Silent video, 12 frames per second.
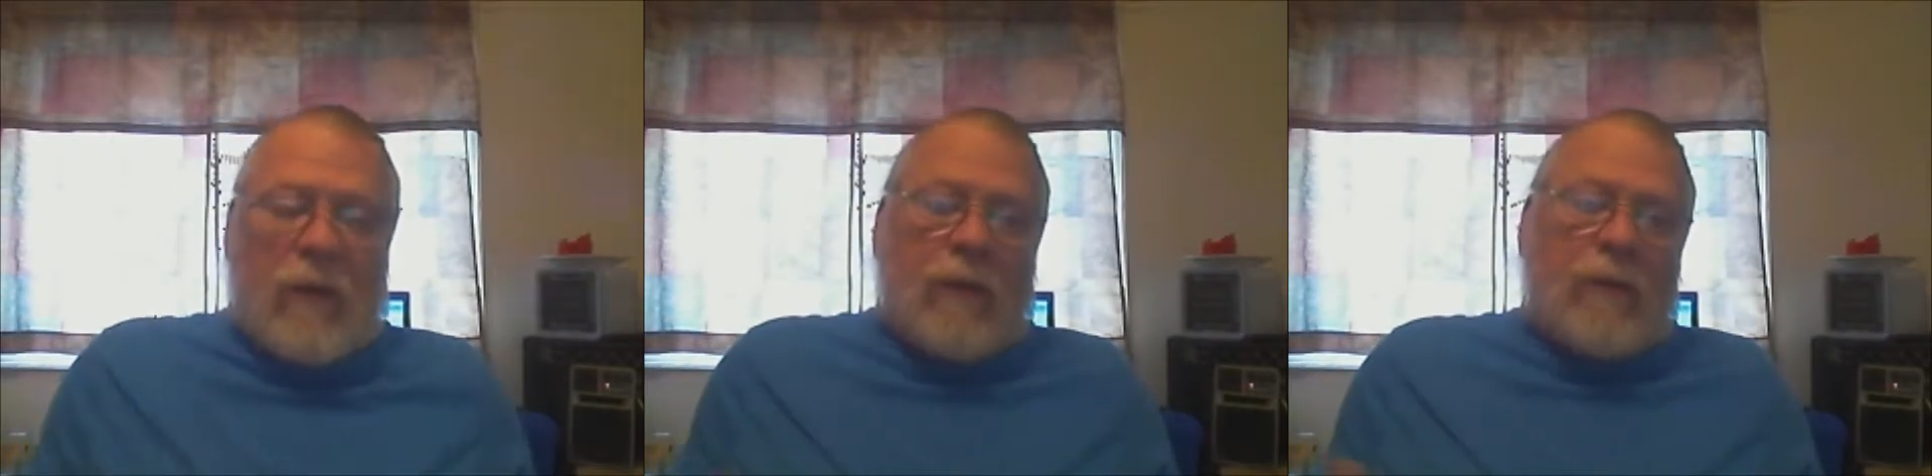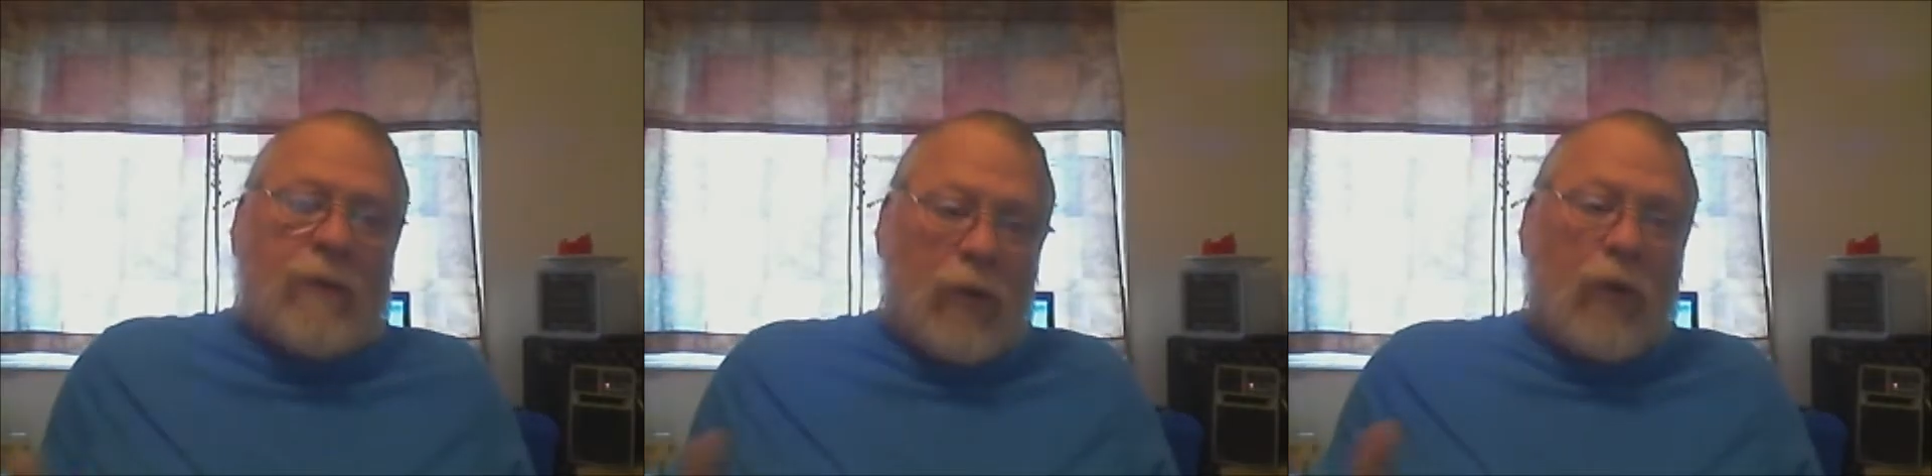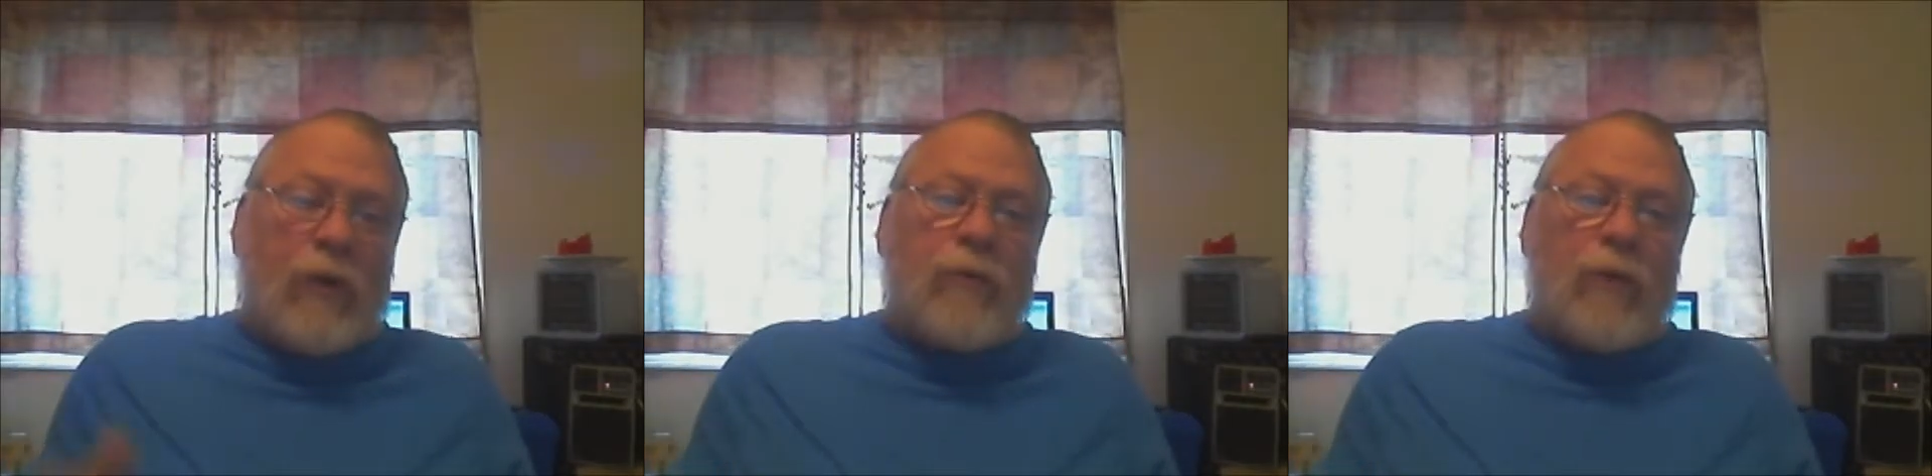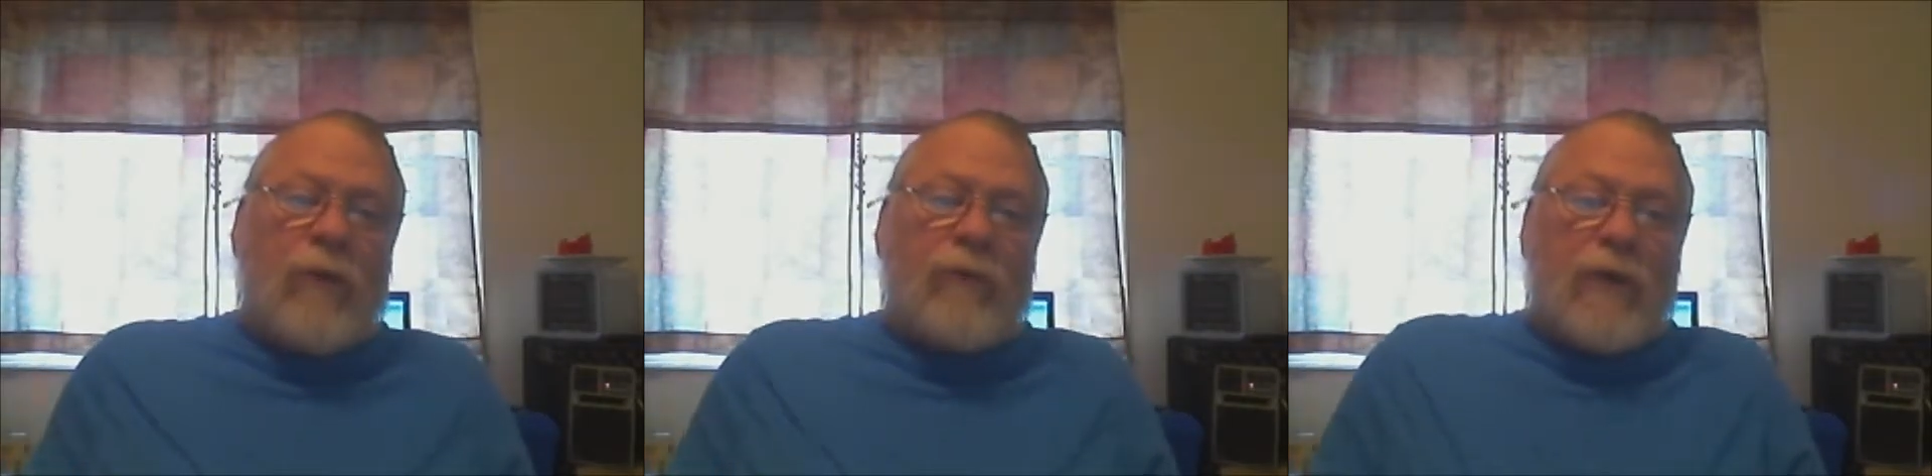The Lord
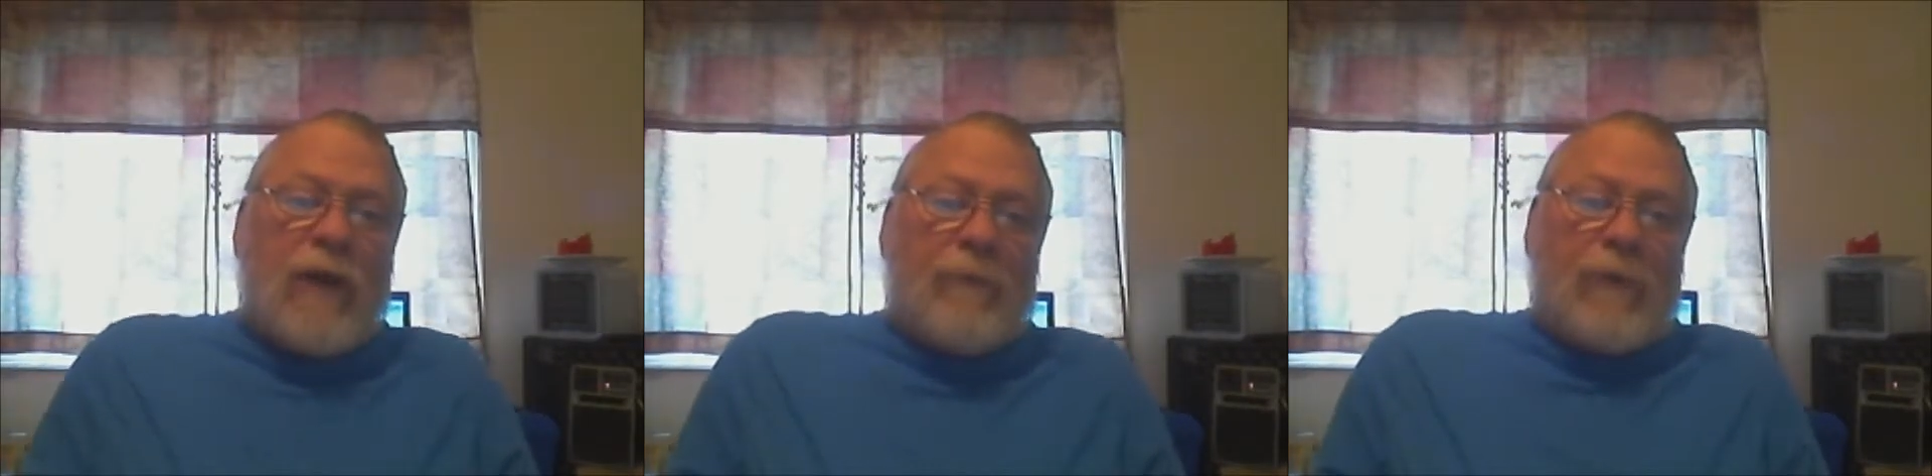will overcome